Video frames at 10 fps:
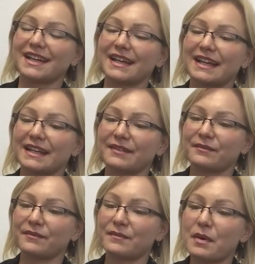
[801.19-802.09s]

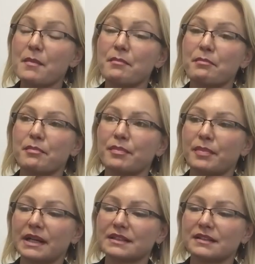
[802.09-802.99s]

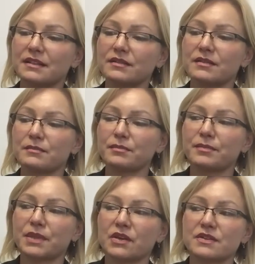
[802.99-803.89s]
But
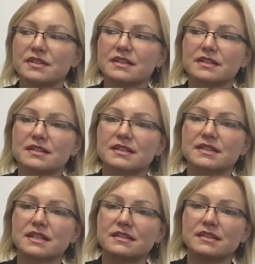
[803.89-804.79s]
because
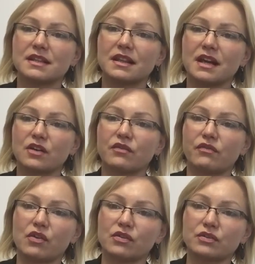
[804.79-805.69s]
since lack of
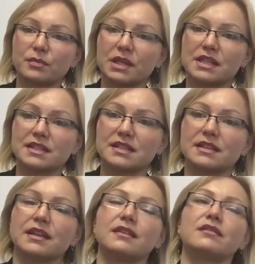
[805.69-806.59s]

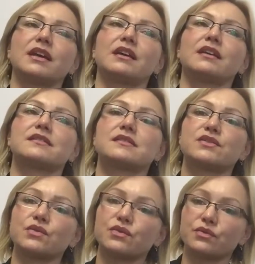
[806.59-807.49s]
vulnerability is
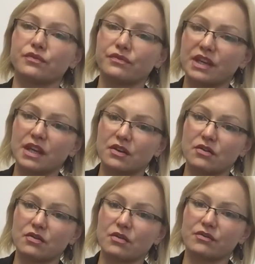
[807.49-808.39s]
due to
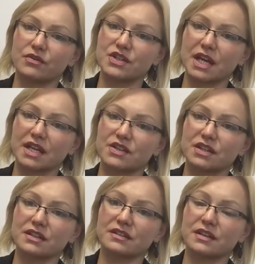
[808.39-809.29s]
fear of
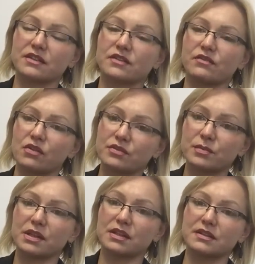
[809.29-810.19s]
rejection, then the
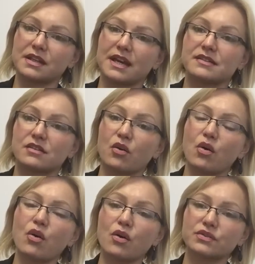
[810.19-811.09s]
vulnerability has
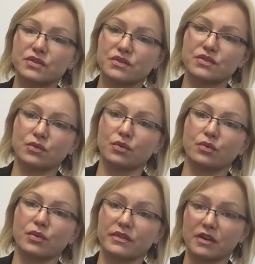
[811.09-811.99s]
all to do
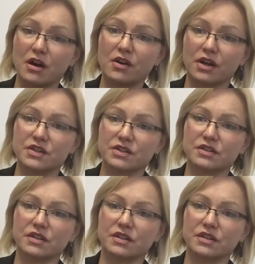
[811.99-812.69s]
with the courage.